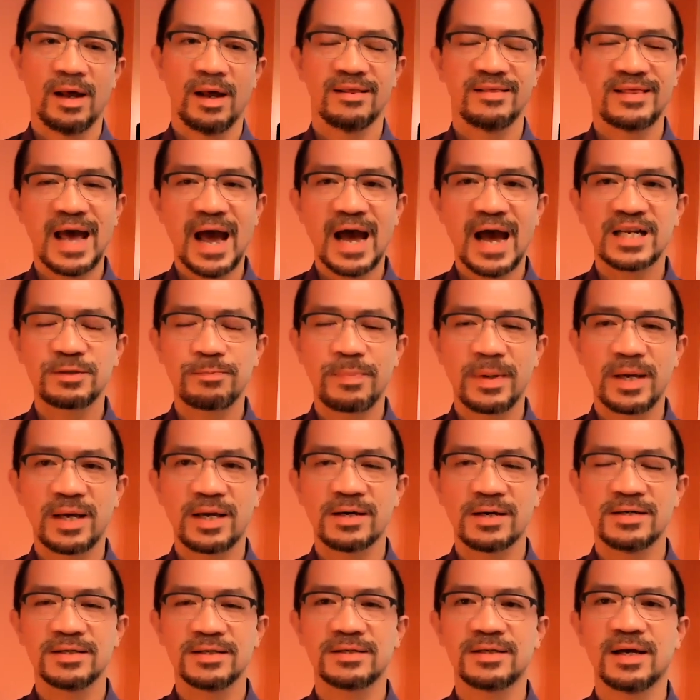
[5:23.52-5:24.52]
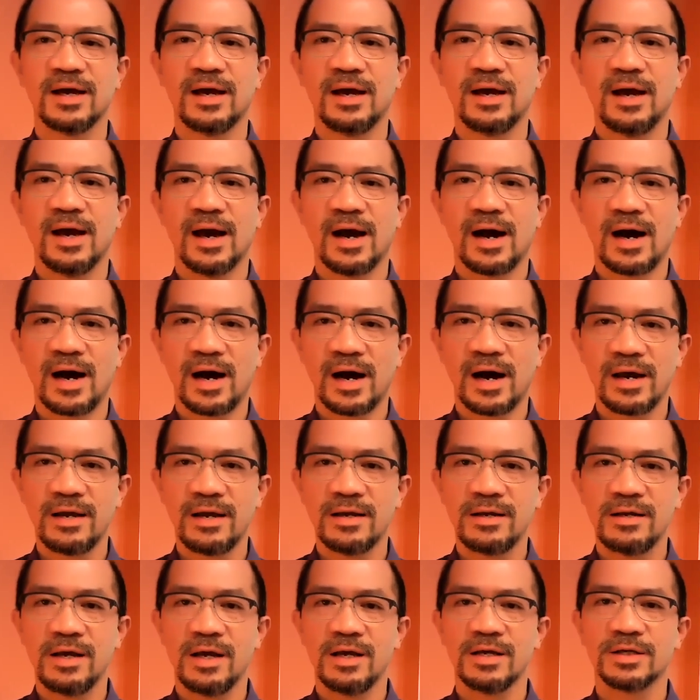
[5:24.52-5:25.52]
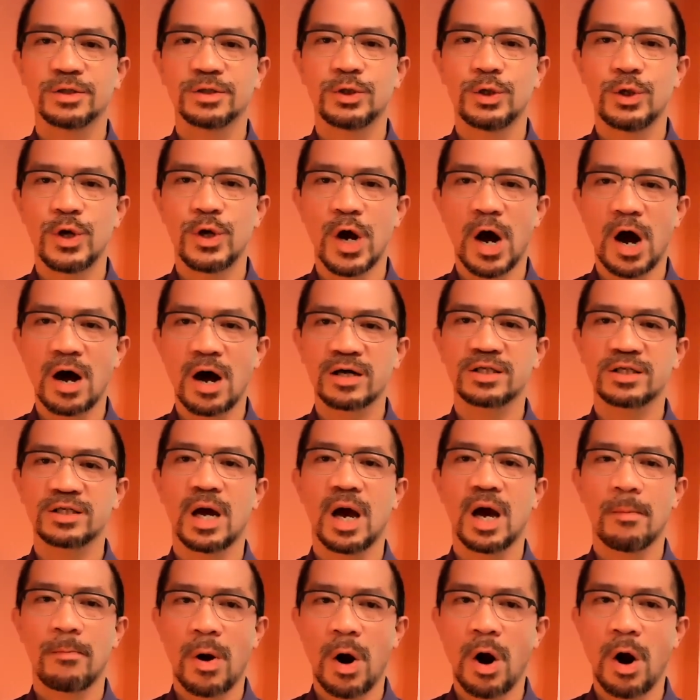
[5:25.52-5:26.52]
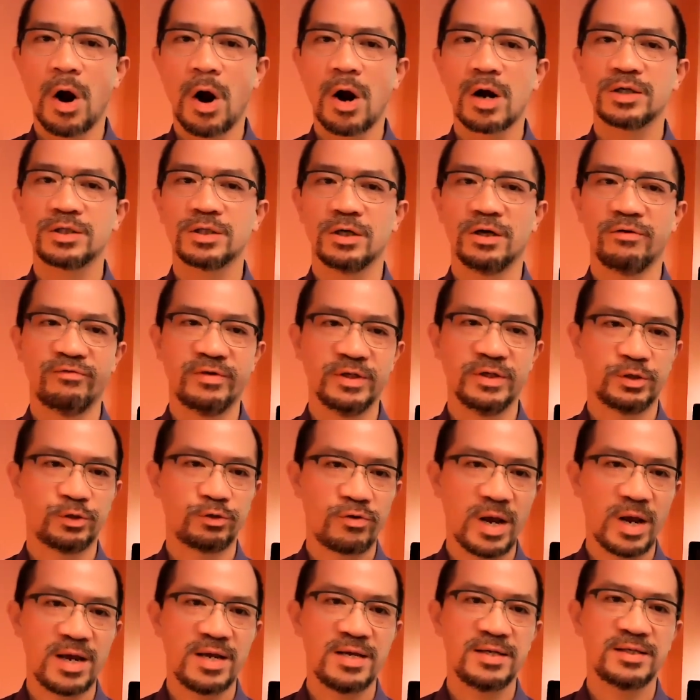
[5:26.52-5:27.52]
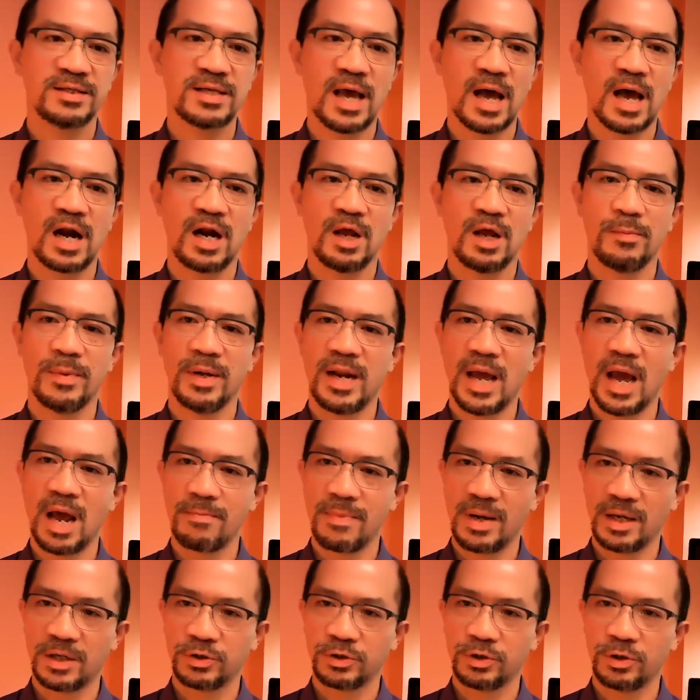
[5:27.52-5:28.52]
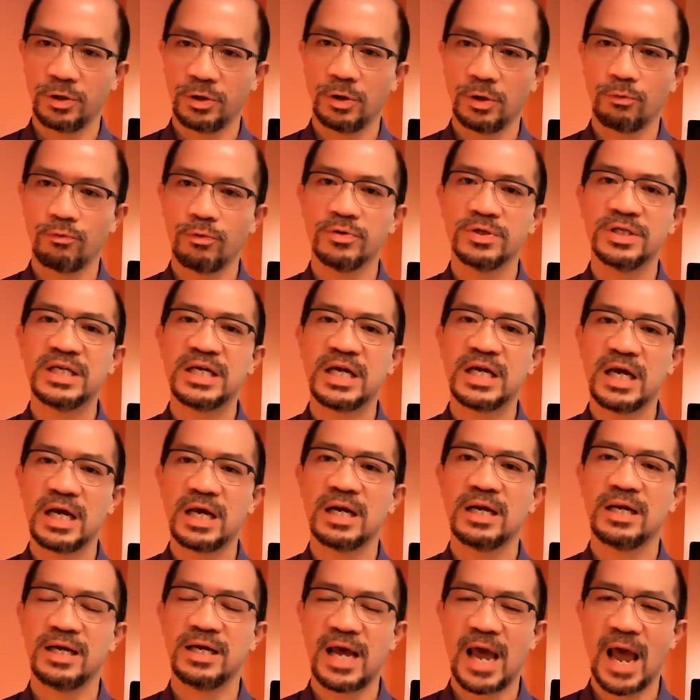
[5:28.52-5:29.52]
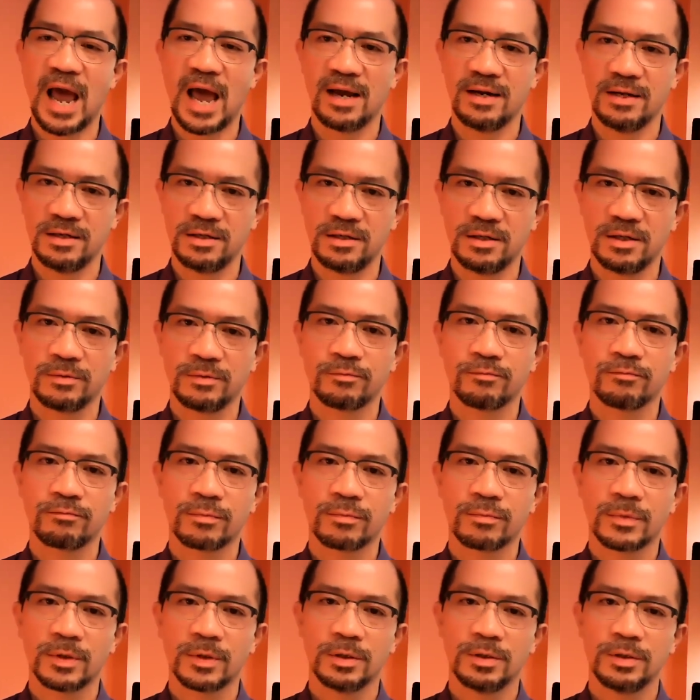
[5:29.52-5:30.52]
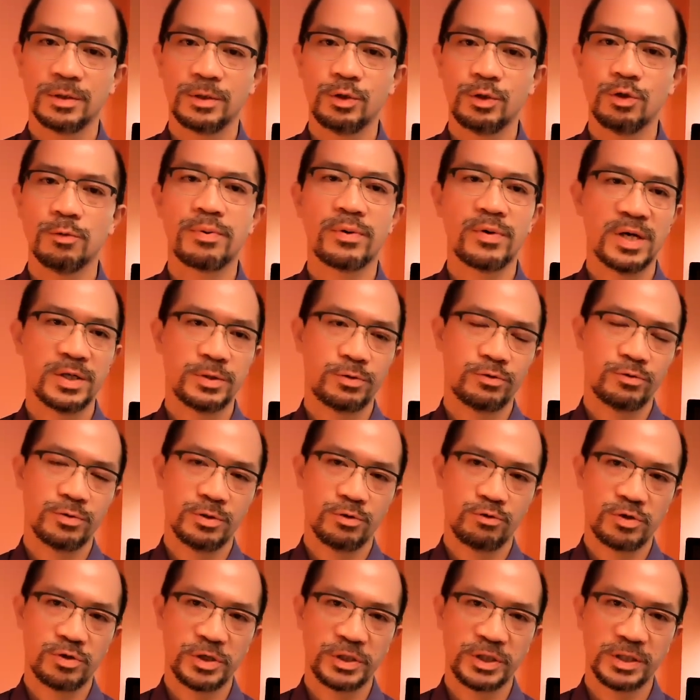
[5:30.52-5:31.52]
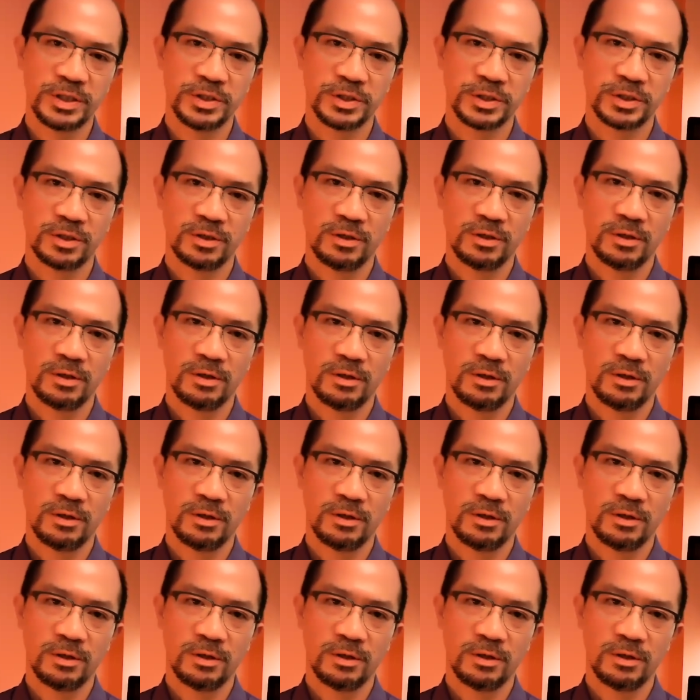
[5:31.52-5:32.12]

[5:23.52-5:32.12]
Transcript: And that's because iron is not part of the trace element admixture routinely added to parenteral nutritions.